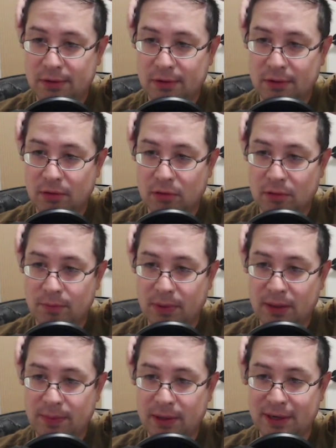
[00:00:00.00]
So
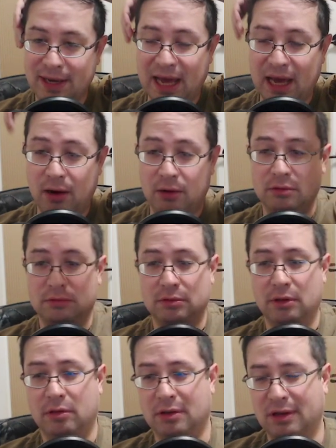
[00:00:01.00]
maybe now
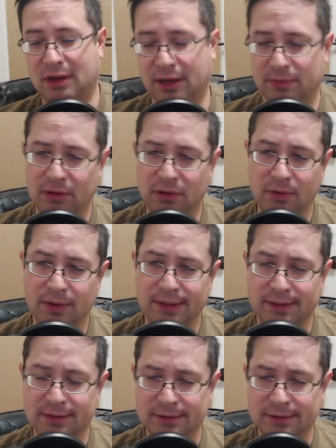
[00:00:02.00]
is the time to do it.